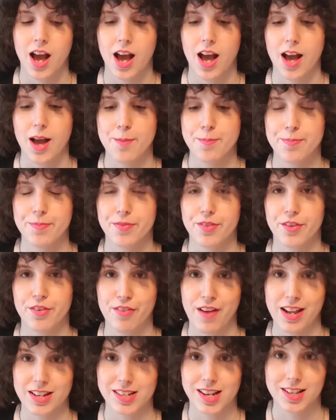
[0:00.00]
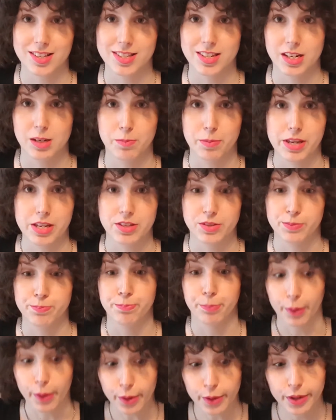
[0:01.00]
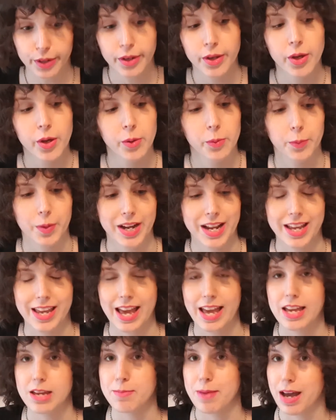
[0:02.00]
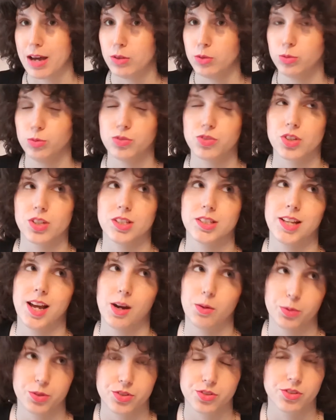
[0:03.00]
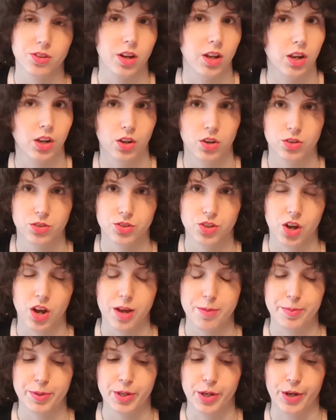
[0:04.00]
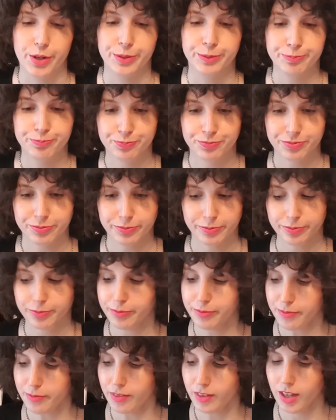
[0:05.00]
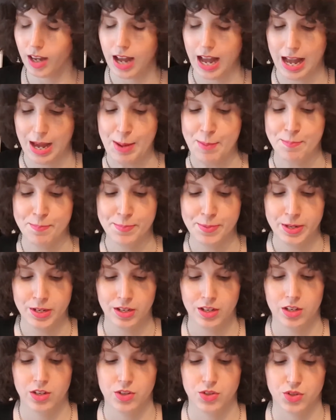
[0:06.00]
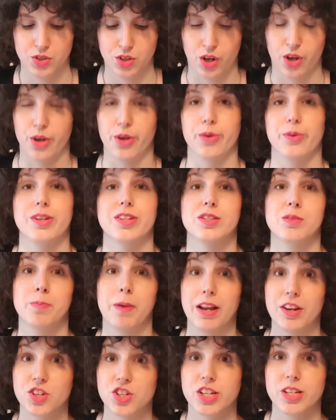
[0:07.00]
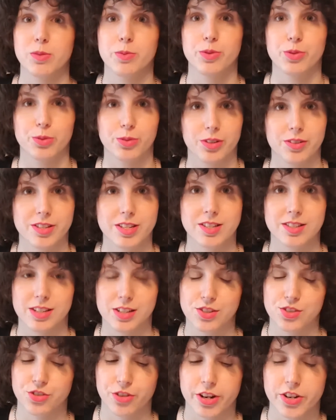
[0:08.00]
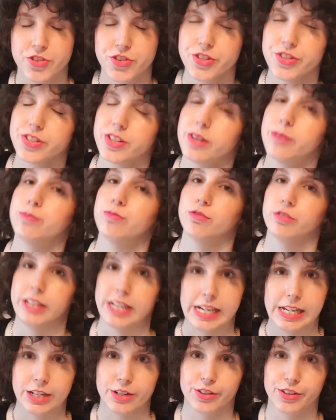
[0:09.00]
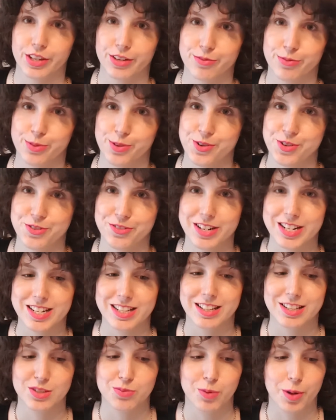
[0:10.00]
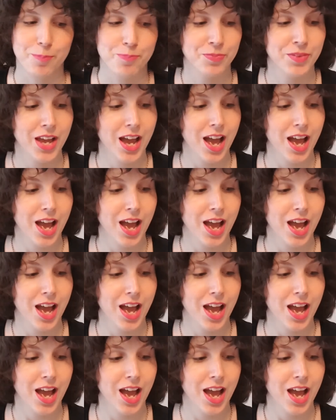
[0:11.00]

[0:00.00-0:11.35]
um, the Fantastic Beasts book when it came out and that was a long time ago. Um, so especially with all of these illustrations, I'm really looking forward to reading this one.